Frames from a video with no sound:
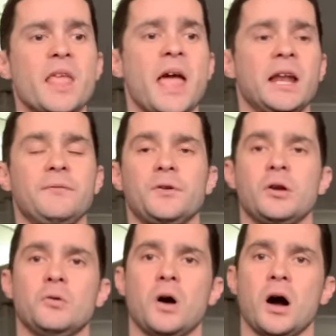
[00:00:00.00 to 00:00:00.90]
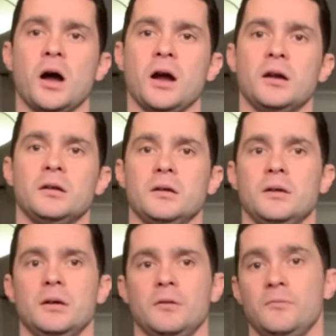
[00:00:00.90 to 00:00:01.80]
And if you are
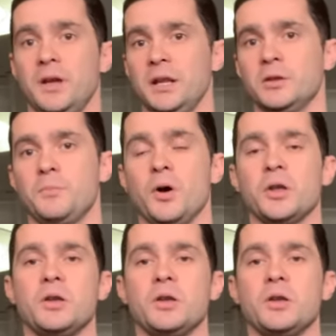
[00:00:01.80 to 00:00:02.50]
reading the book,